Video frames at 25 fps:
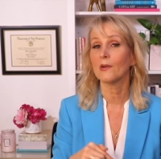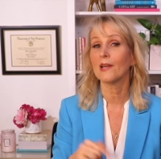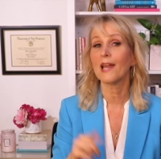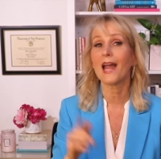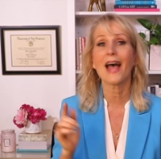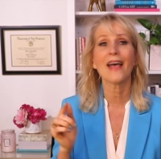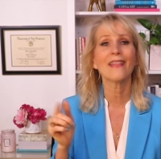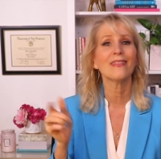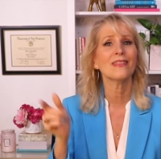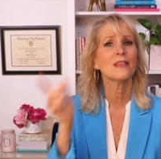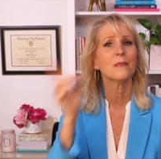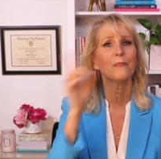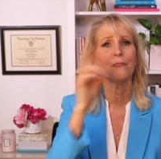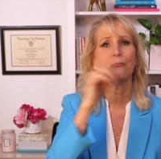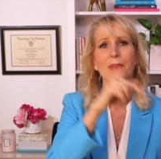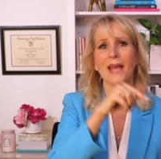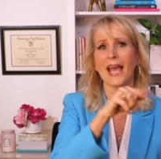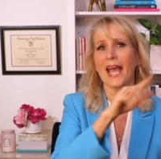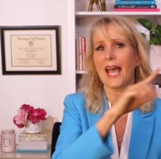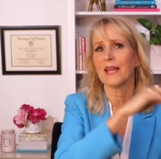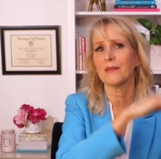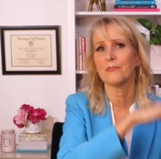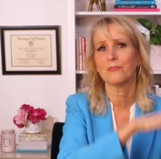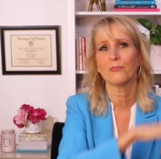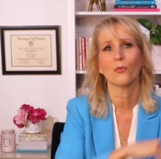not the
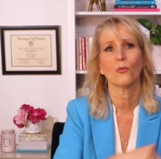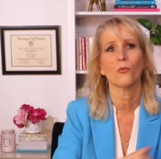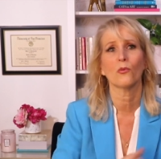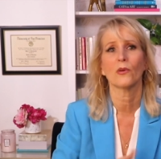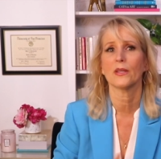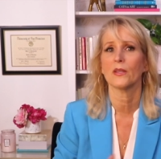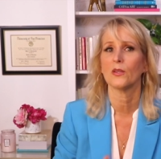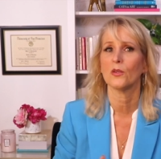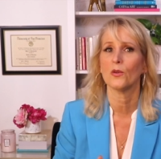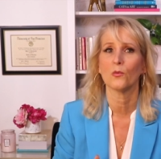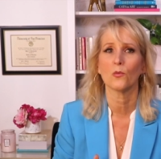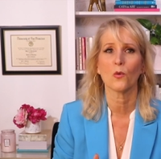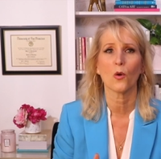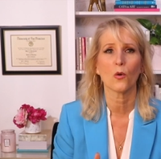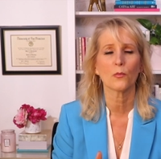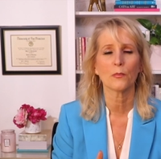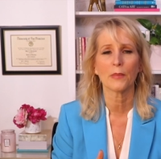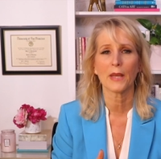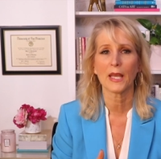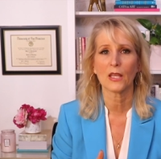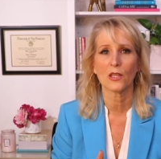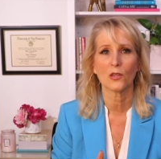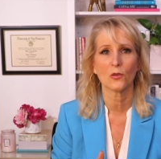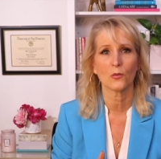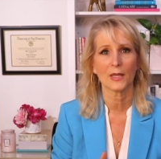bad boy who won't
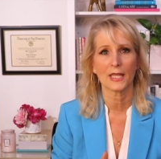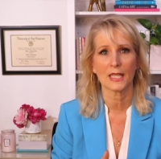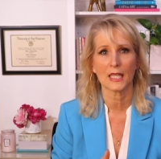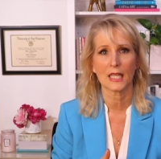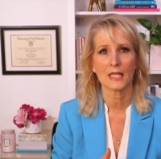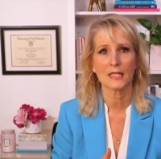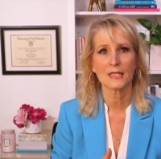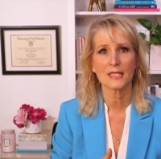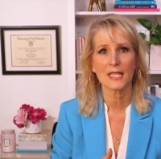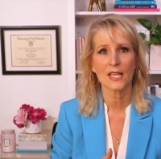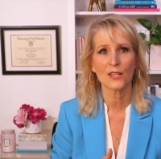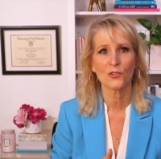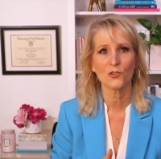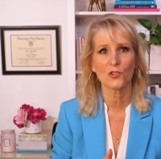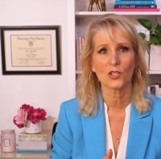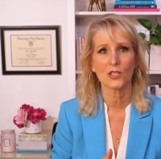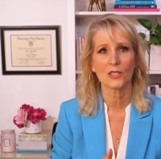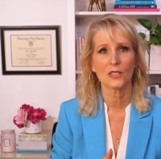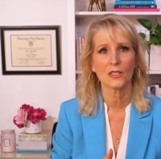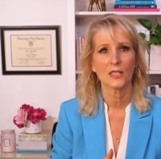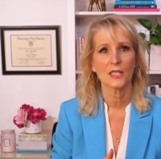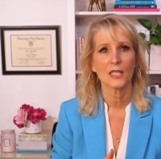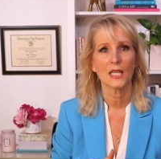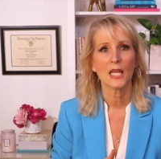pay you any attention.